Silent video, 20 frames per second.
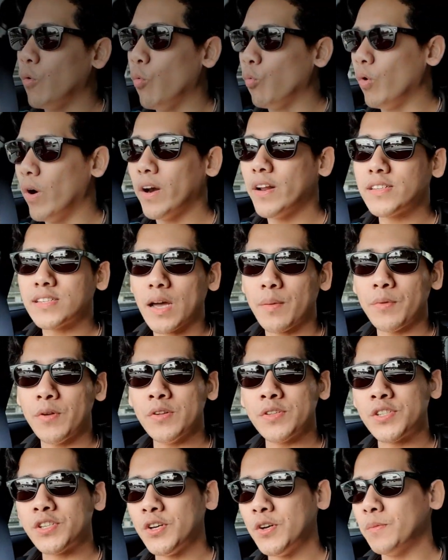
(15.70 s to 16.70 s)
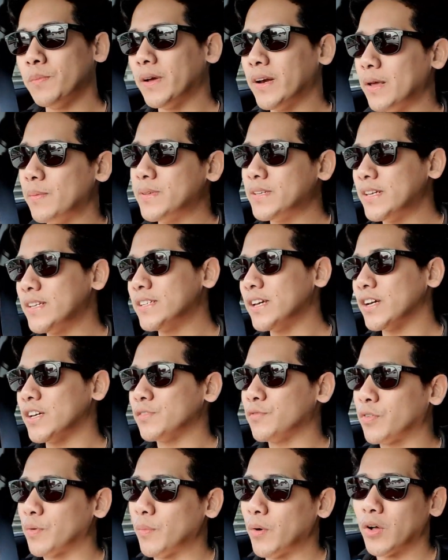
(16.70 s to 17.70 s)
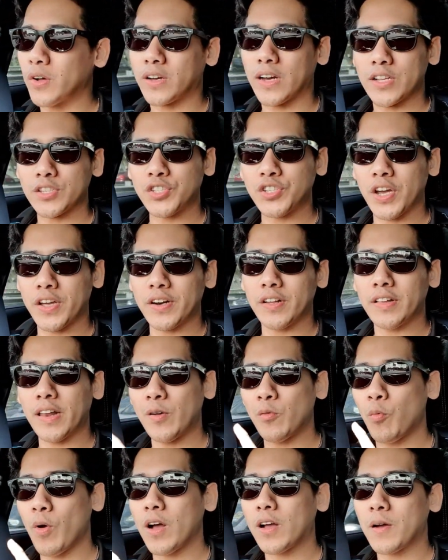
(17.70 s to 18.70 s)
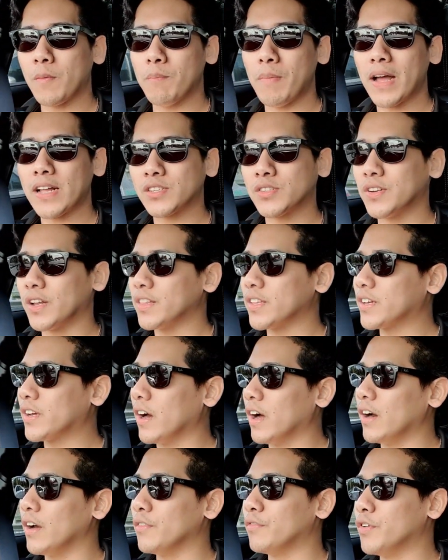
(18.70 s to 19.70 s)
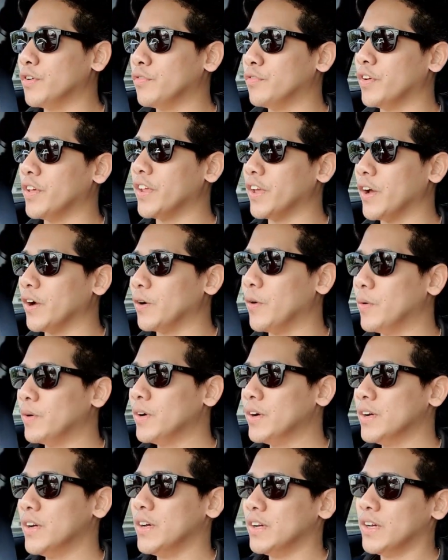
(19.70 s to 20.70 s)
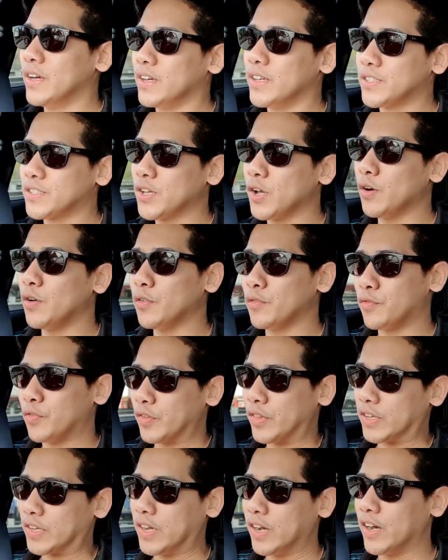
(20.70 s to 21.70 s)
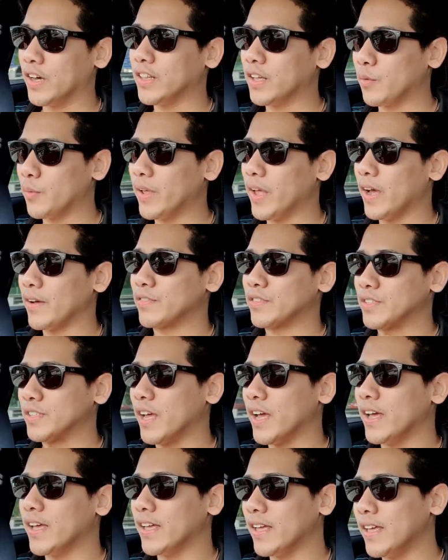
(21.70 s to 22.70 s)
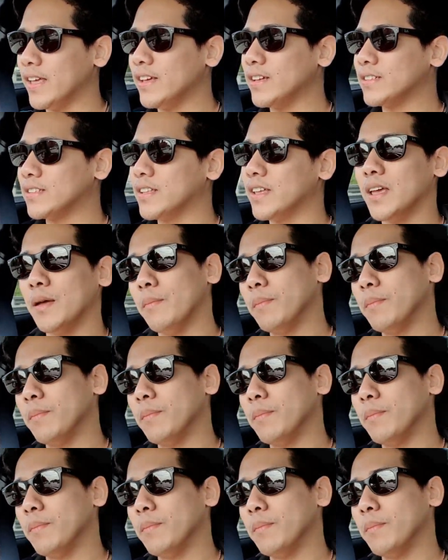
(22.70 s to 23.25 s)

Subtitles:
What is up, YouTube? My name is Izzat from All Car Channel and welcome back to another car review video. So, for the car that we have today is the